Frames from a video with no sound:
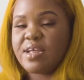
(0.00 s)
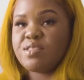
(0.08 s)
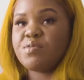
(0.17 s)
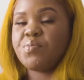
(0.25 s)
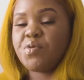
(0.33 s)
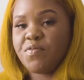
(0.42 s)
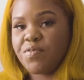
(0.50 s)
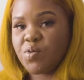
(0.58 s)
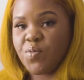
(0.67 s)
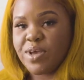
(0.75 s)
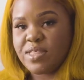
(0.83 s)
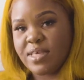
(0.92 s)
And it's a
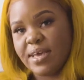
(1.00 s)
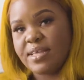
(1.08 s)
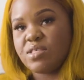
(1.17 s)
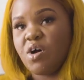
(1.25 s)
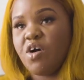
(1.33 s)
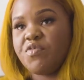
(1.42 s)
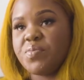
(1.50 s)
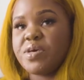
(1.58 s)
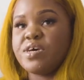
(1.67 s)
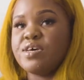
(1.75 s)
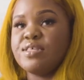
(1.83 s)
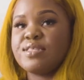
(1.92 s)
perfect way to end off
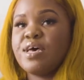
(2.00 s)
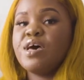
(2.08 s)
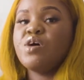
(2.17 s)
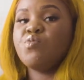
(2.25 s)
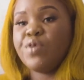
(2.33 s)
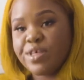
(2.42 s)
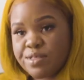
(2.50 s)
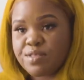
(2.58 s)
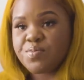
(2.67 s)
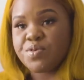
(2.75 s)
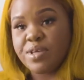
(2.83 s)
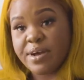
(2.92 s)
because rest
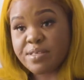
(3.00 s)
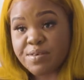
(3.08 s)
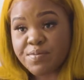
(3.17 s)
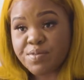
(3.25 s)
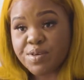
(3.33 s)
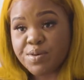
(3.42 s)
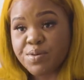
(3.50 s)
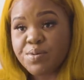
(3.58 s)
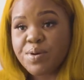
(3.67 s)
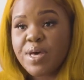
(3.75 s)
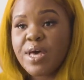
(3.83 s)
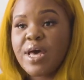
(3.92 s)
is productive
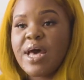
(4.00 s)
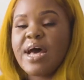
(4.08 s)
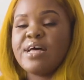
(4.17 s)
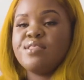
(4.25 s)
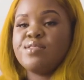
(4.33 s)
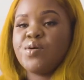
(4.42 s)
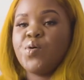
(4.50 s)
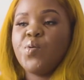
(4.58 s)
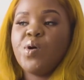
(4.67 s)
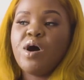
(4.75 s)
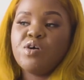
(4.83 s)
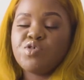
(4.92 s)
too. And
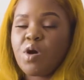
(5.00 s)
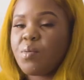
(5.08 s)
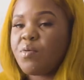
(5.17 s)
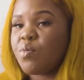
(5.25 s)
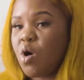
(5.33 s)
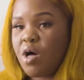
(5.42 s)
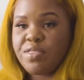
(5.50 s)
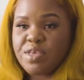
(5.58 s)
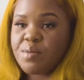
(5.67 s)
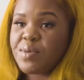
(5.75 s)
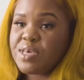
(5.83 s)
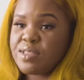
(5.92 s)
so on top of all the
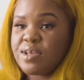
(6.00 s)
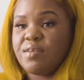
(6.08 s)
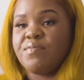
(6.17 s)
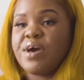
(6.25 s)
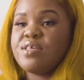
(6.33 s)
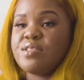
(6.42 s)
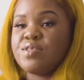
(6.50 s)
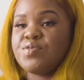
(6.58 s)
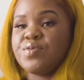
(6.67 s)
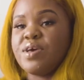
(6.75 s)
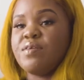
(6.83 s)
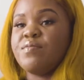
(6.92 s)
amazing advice that
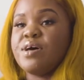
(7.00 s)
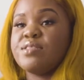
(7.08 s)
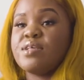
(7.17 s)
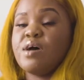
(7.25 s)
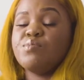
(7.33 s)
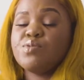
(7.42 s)
you gave us, I'm